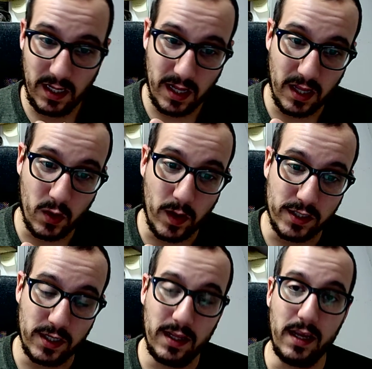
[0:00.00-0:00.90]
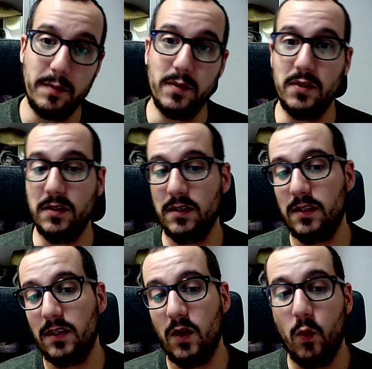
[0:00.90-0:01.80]
the question
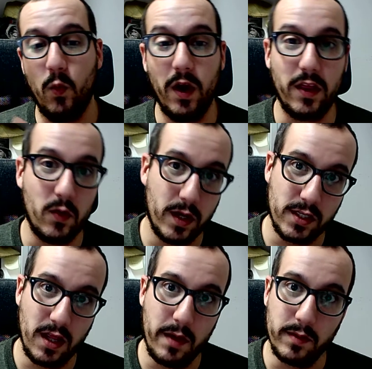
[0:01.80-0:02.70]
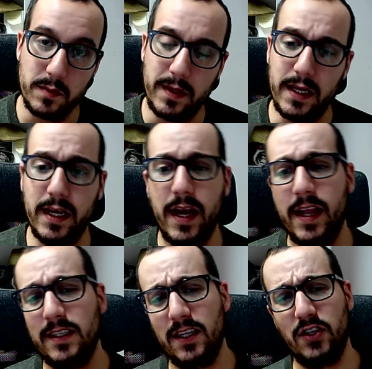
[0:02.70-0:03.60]
labels, what the question labels mean, and it's